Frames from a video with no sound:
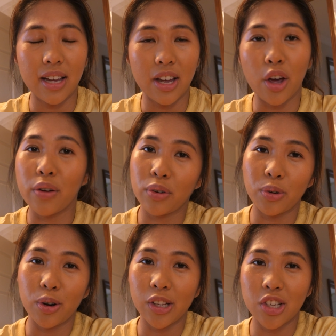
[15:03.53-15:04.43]

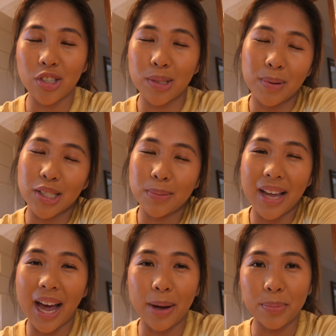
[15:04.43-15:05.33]
overall it just makes me
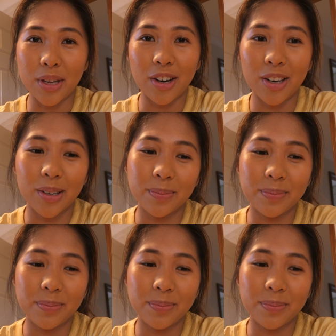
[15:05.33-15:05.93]
happier